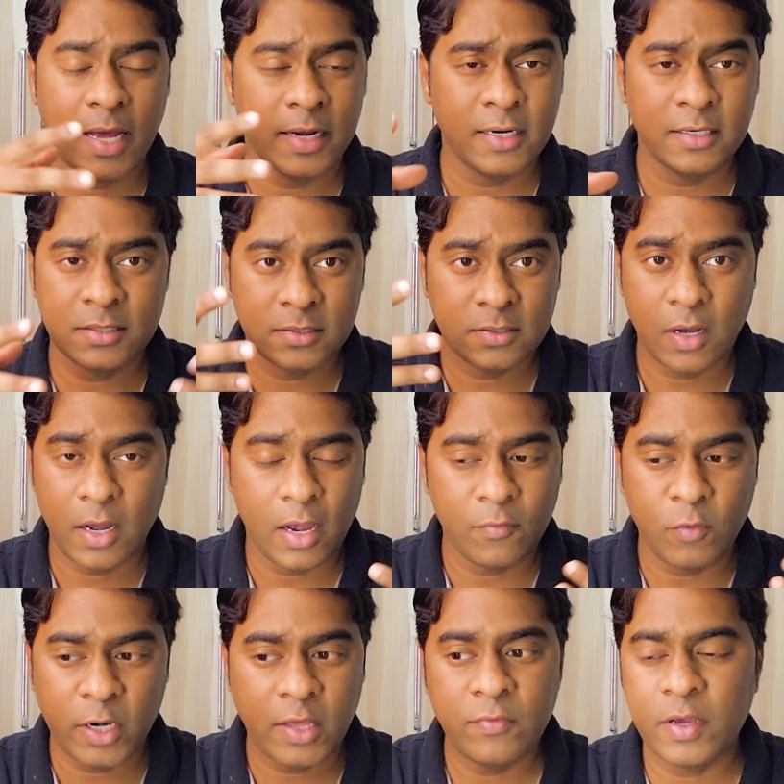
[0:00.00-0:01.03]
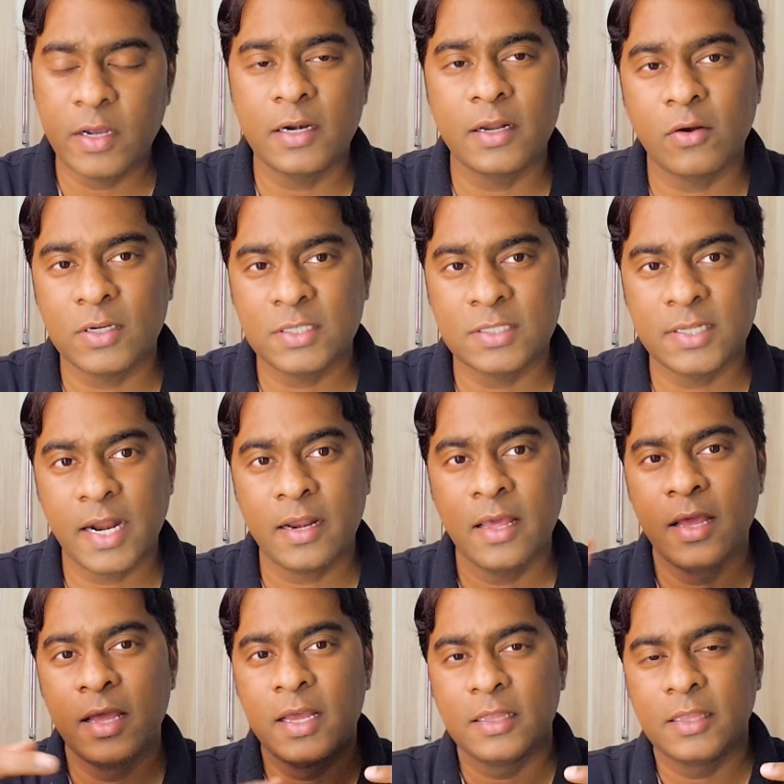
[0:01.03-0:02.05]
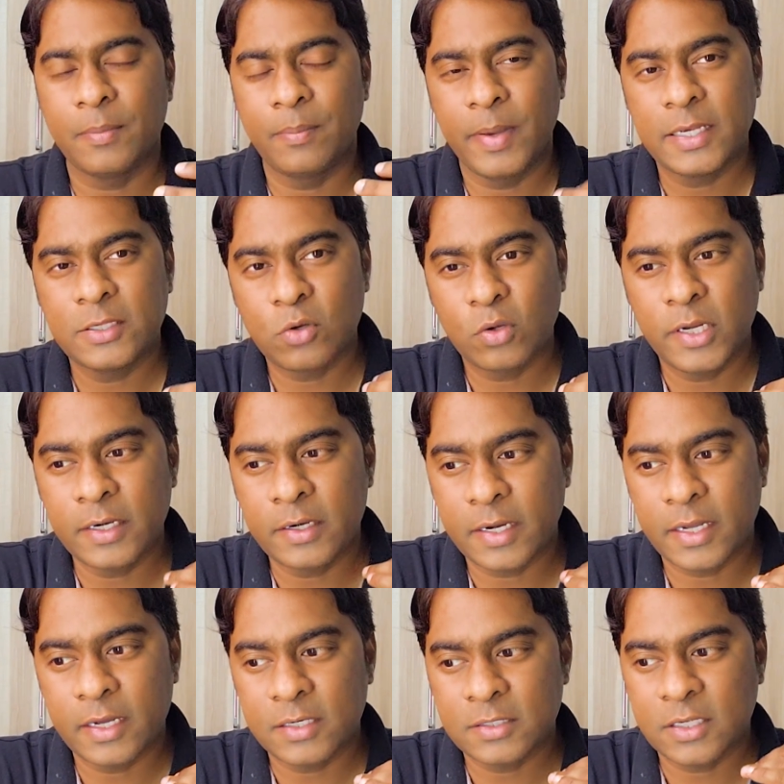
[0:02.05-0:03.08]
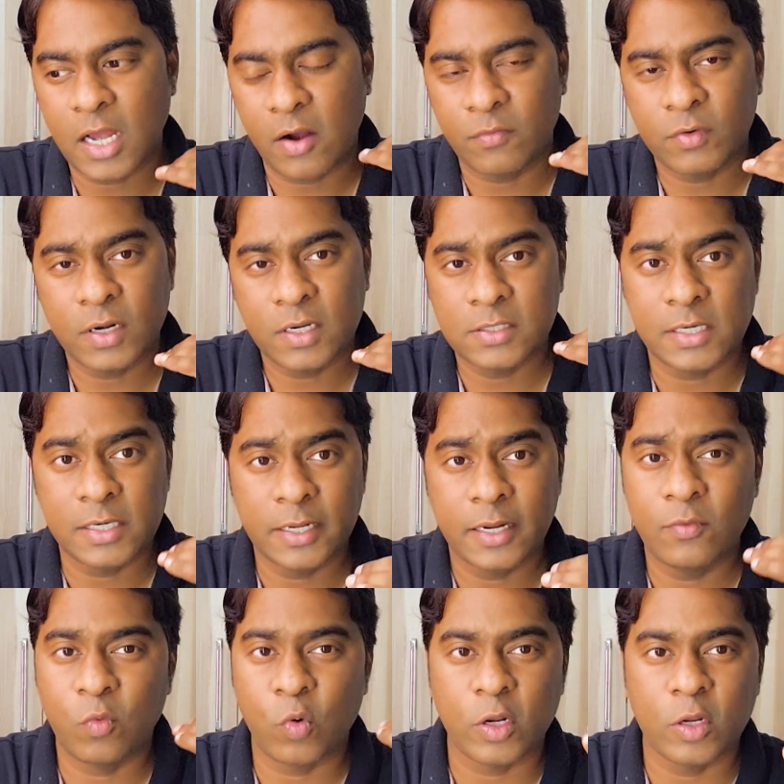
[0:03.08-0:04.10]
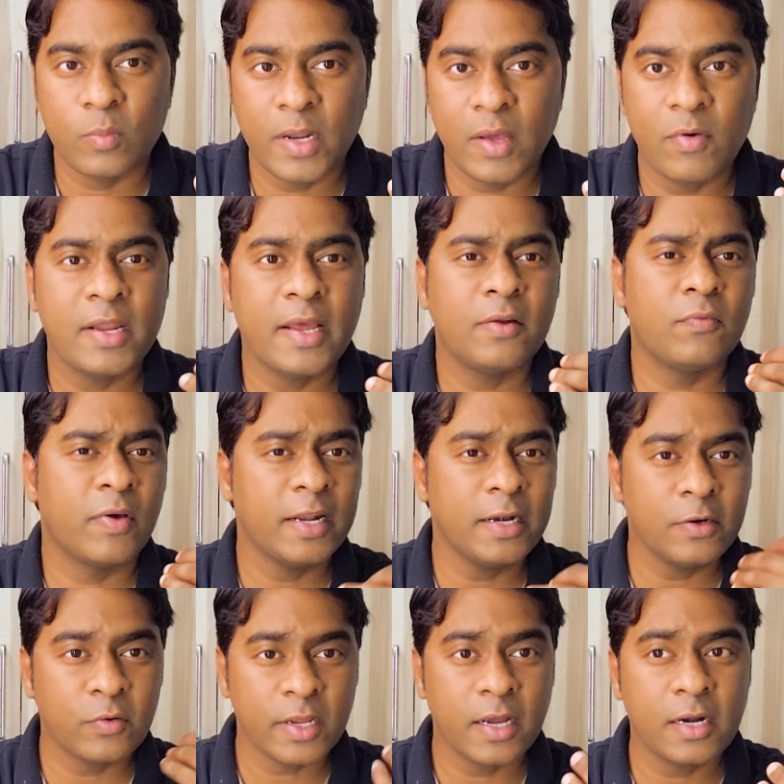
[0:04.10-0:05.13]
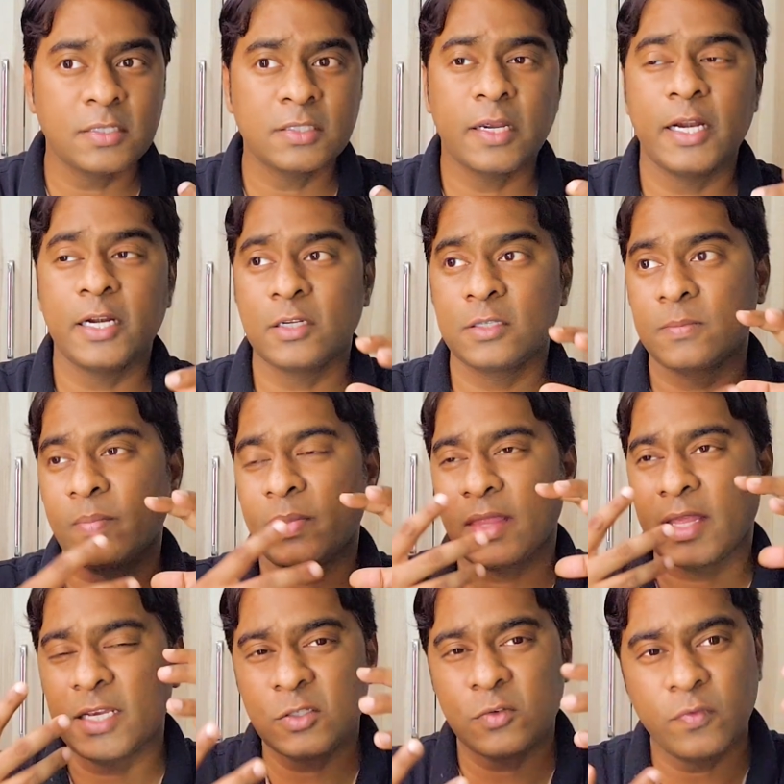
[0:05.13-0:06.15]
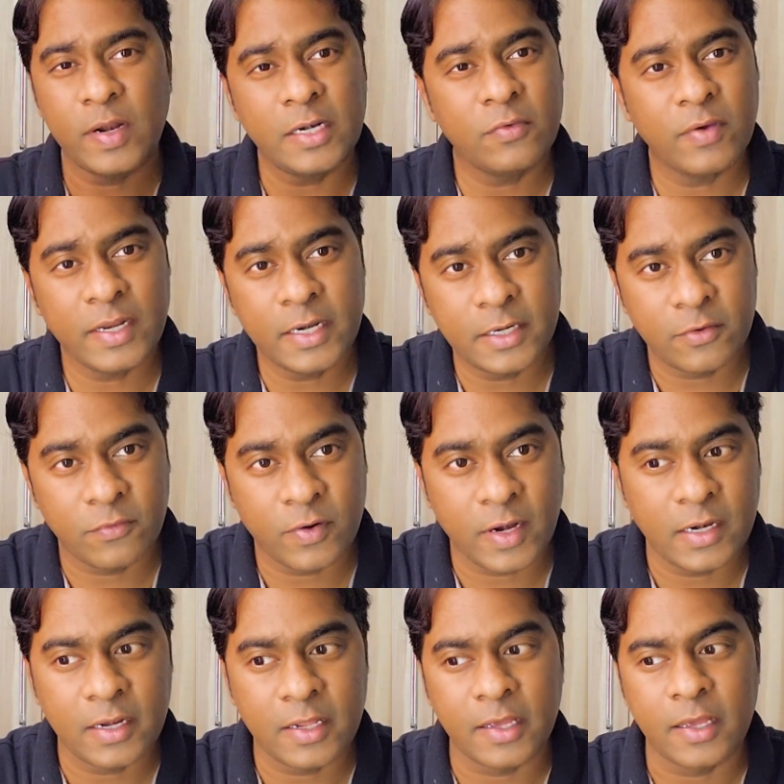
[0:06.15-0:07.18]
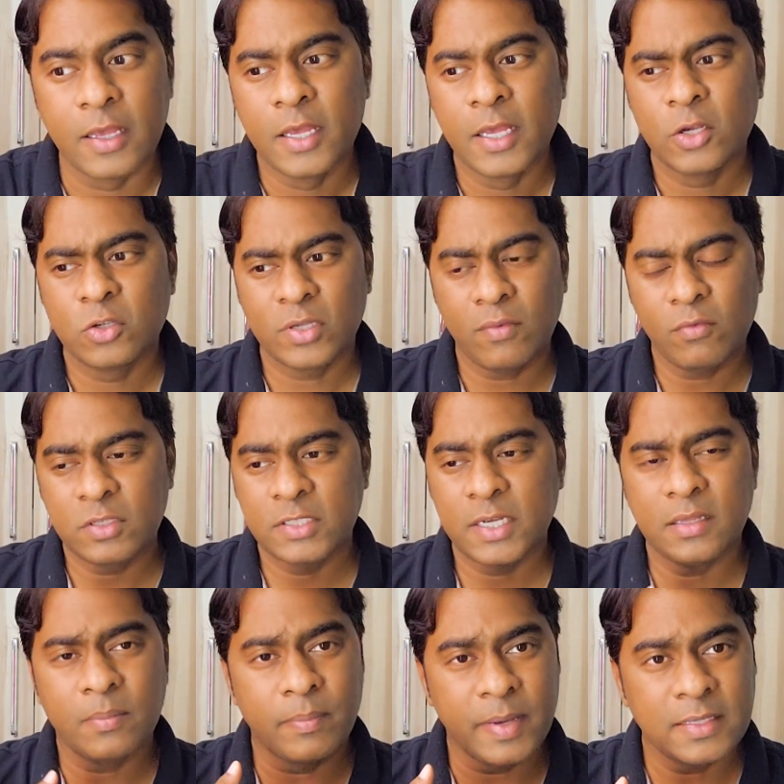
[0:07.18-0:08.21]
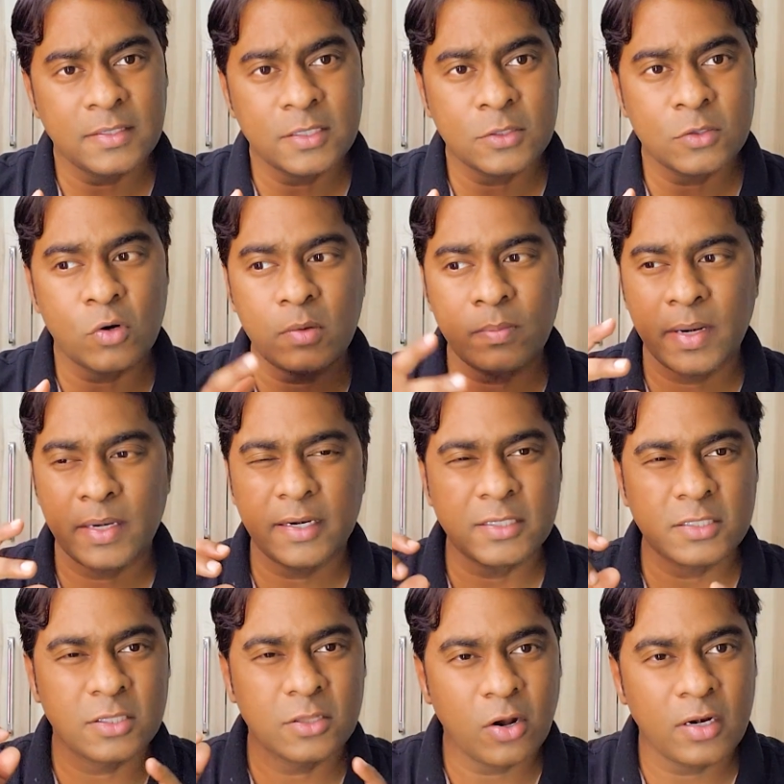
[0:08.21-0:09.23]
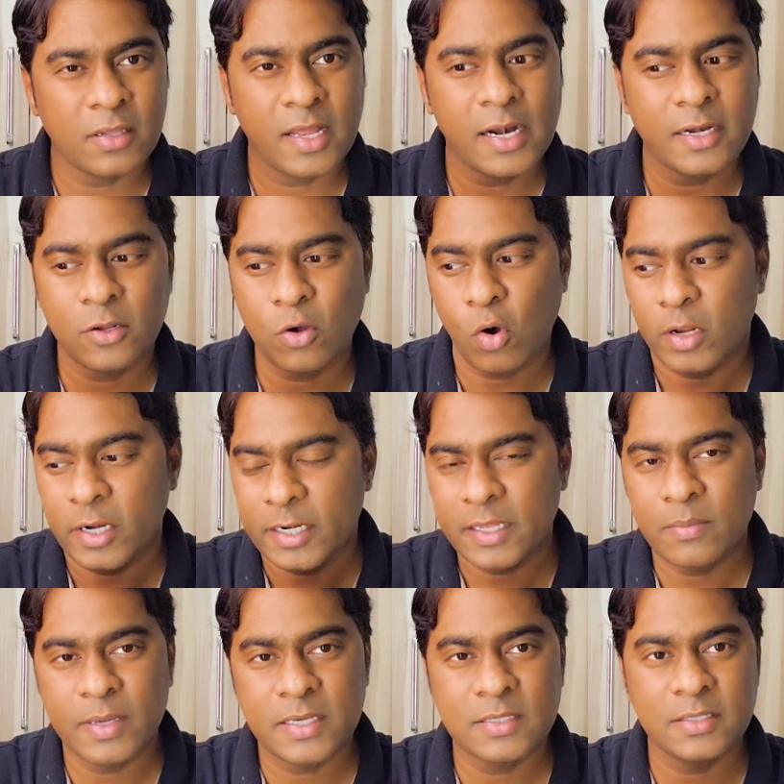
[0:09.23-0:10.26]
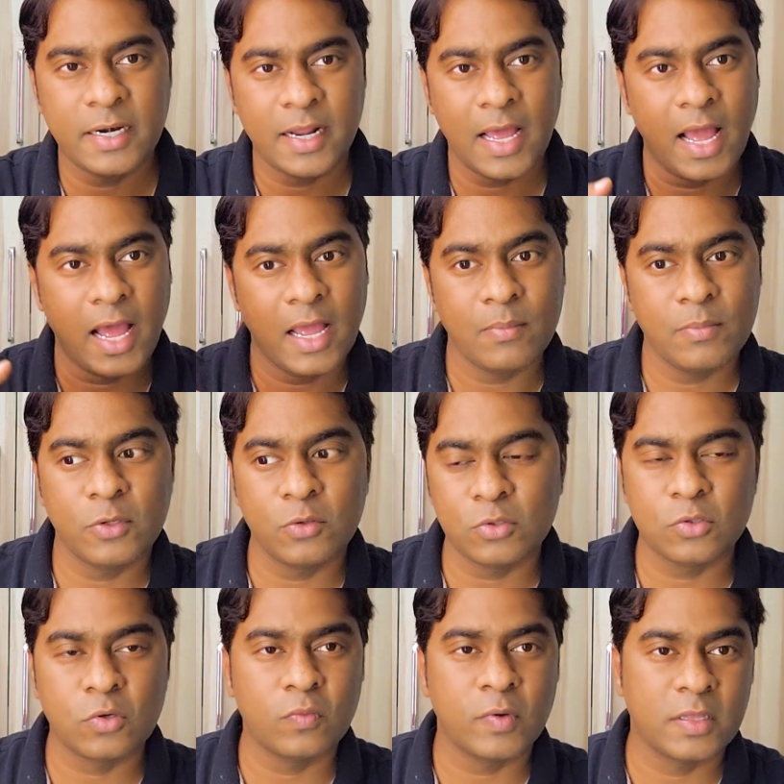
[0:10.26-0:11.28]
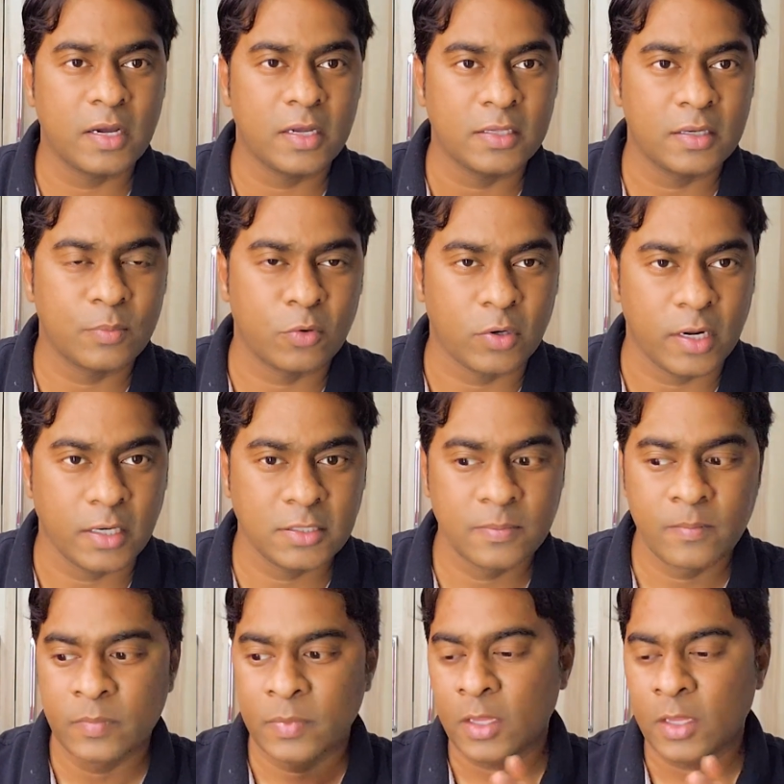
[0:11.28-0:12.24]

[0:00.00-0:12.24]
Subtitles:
And it's what I figured out is that the bass only triggers after a certain volume level, and when it triggers, it is felt very differently. So I would say the bass is good, but it's not that quality bass that I'm used to with other products.